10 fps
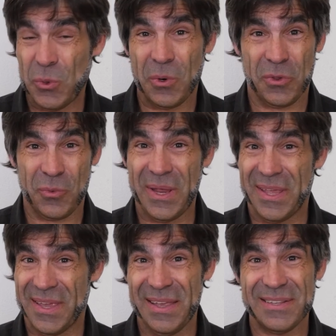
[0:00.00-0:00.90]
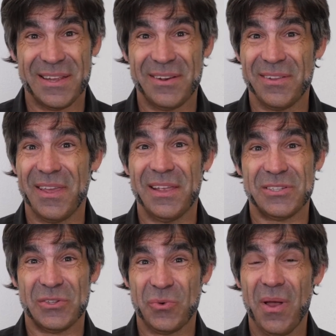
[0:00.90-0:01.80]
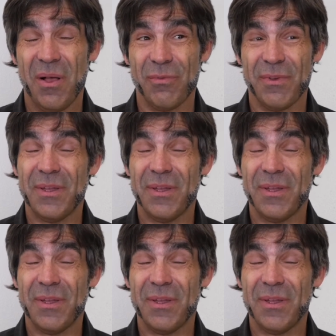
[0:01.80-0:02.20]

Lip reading: or 3 kids under the age of 12,